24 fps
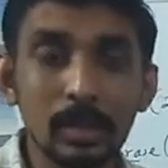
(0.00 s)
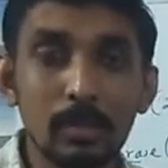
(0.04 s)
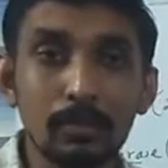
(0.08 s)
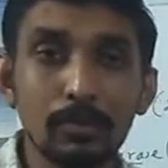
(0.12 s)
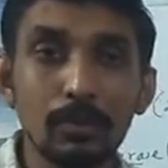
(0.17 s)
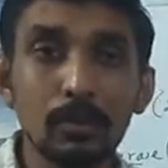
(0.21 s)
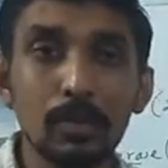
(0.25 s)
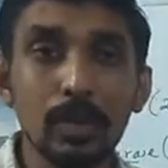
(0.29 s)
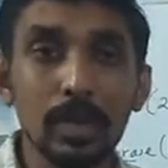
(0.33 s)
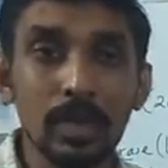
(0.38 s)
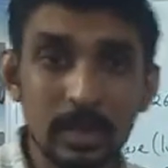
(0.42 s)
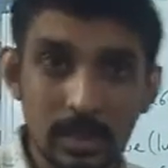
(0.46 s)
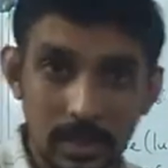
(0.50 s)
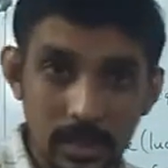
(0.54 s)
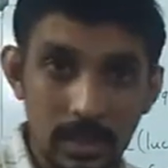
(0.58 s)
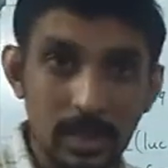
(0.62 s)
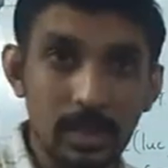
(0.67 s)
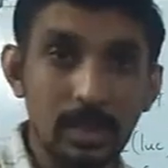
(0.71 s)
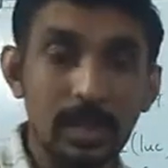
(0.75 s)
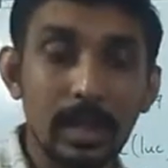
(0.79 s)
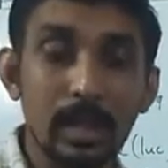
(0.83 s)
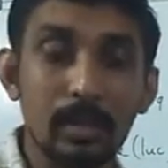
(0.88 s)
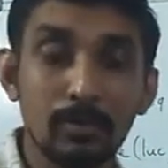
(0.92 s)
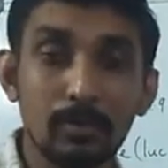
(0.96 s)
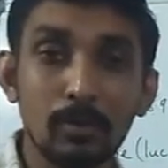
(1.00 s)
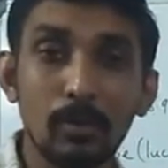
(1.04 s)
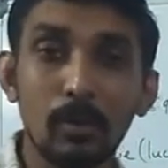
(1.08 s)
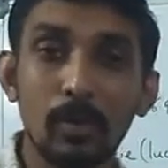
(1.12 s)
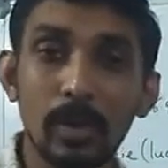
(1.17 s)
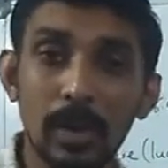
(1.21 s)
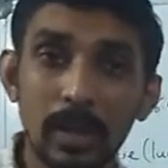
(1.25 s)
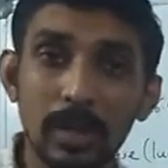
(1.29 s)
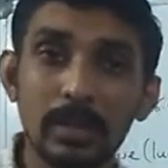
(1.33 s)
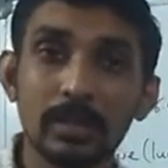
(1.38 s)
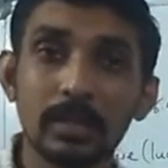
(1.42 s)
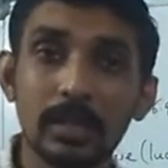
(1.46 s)
if you insert a
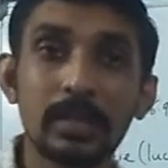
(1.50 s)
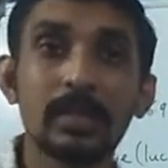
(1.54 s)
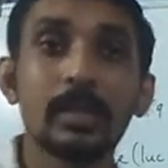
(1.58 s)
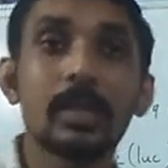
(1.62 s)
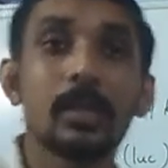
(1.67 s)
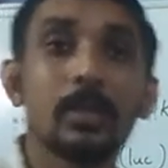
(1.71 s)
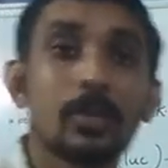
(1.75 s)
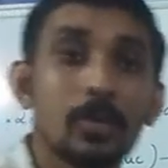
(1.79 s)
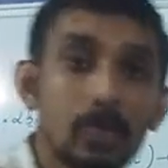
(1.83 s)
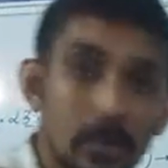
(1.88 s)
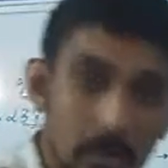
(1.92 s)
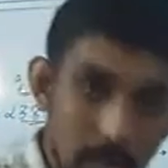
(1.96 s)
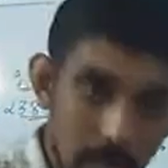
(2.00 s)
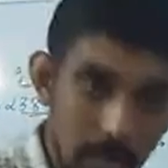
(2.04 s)
foreign gene into the